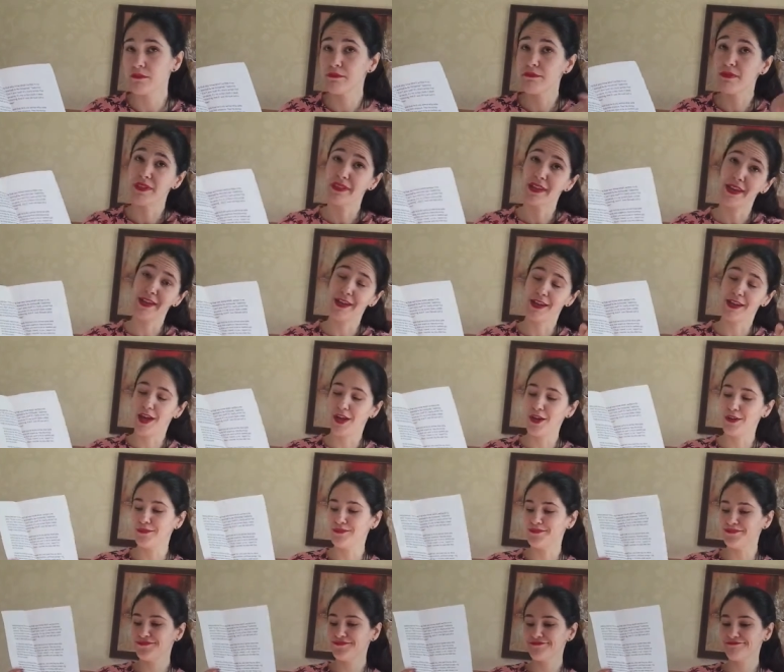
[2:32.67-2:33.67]
But there you
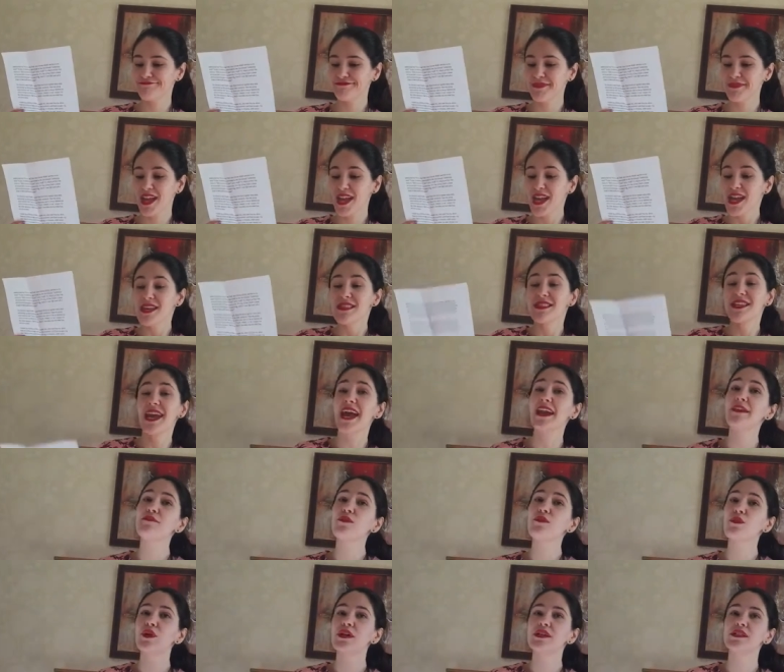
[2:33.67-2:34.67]
go. The
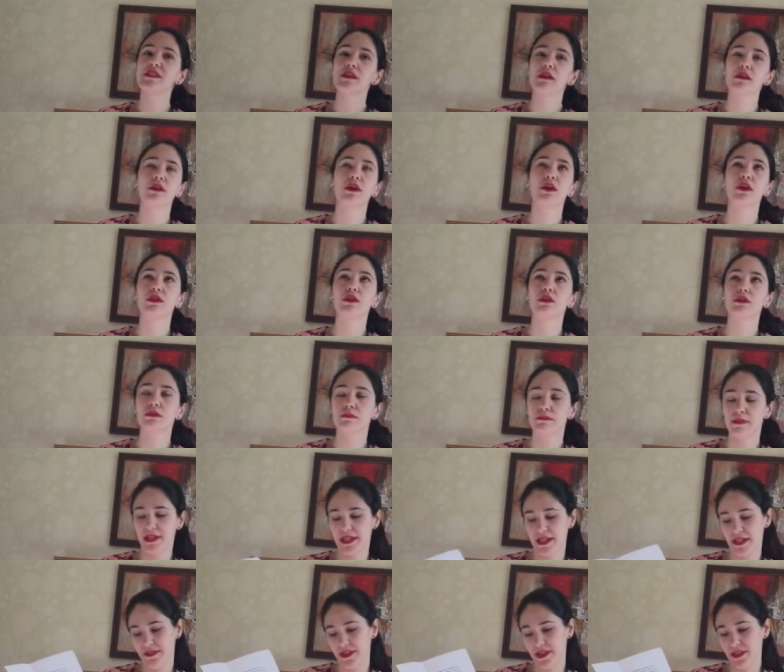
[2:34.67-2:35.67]
envoys couldn't
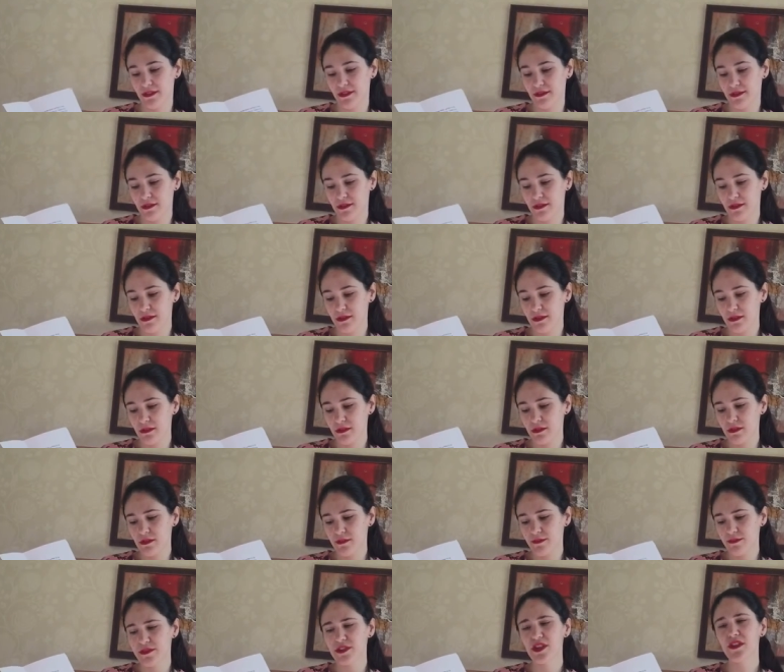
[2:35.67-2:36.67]
believe it.
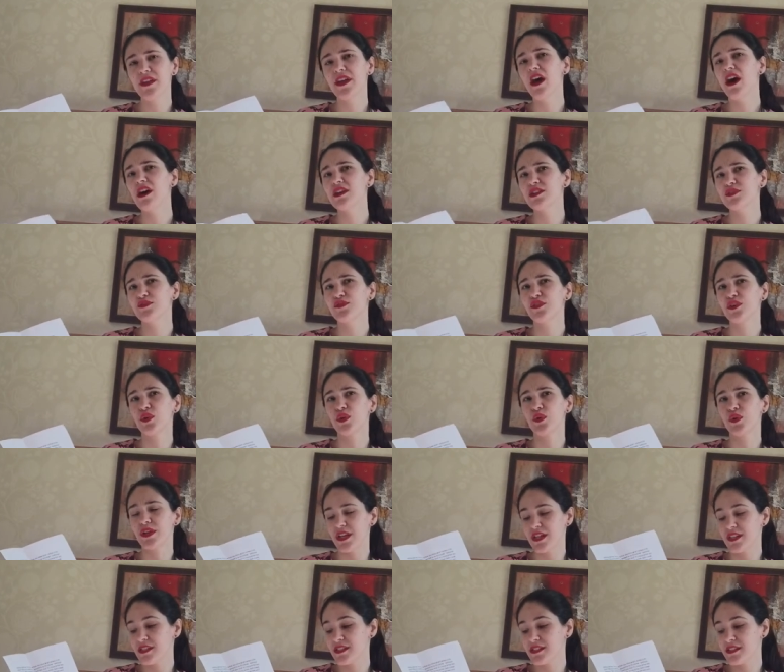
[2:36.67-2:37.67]
So they asked for an
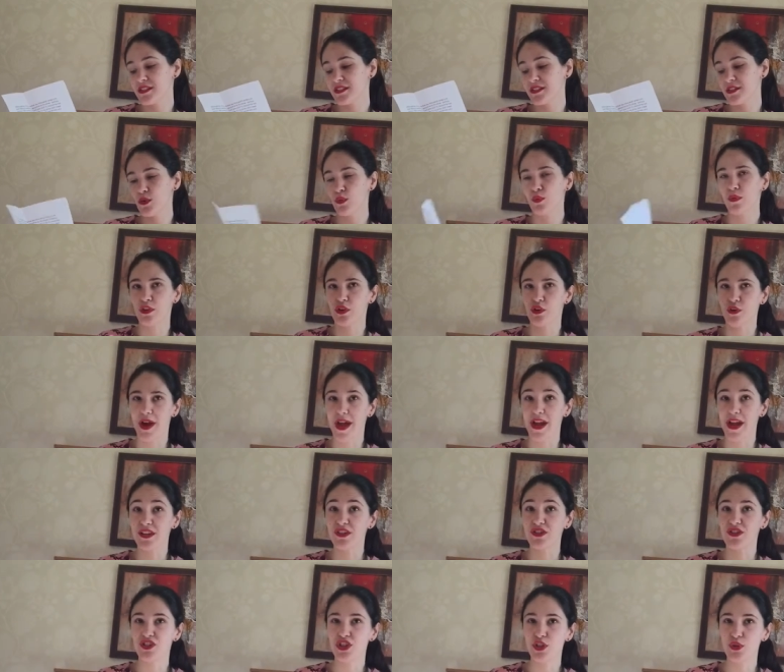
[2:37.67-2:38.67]
audience with the
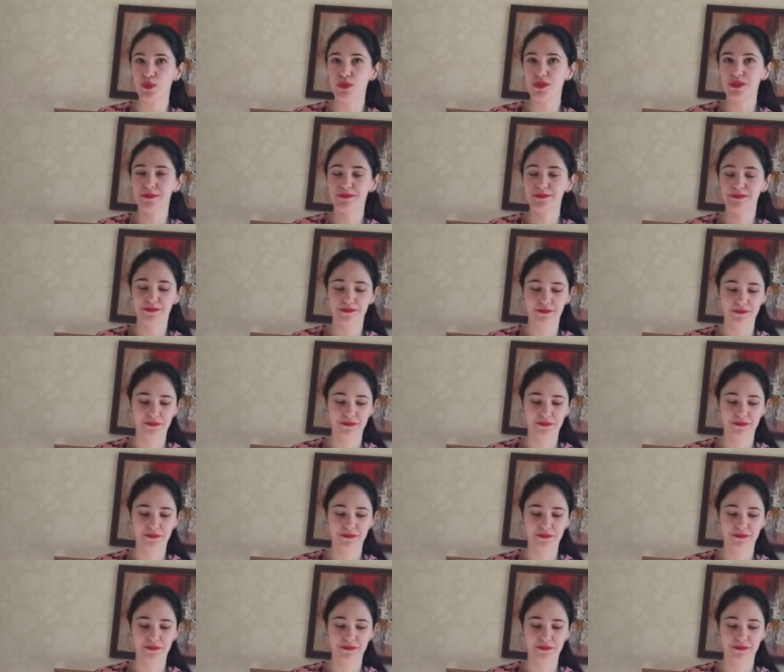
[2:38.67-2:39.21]
Grand Duke.